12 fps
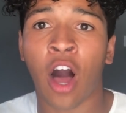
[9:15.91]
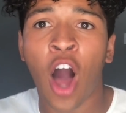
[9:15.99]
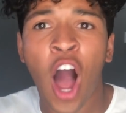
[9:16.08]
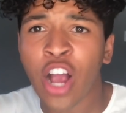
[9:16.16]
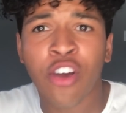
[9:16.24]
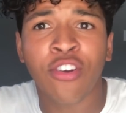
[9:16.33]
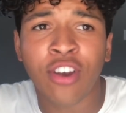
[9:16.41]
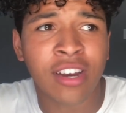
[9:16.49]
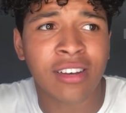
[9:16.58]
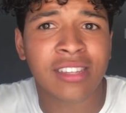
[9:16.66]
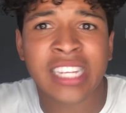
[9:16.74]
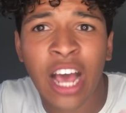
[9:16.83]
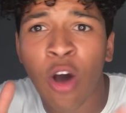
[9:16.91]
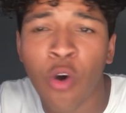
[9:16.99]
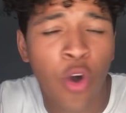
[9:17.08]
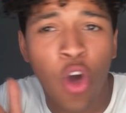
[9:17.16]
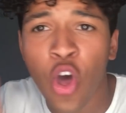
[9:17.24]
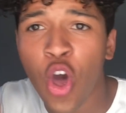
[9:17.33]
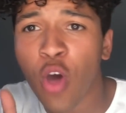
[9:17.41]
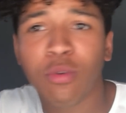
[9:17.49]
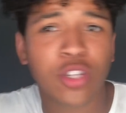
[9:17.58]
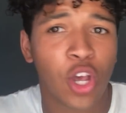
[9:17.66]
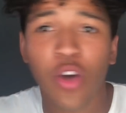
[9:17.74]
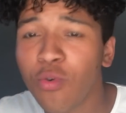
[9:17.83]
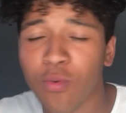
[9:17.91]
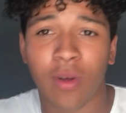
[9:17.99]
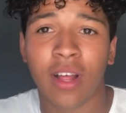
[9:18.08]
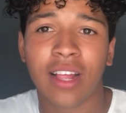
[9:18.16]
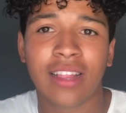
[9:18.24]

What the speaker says: I couldn't tell who was who.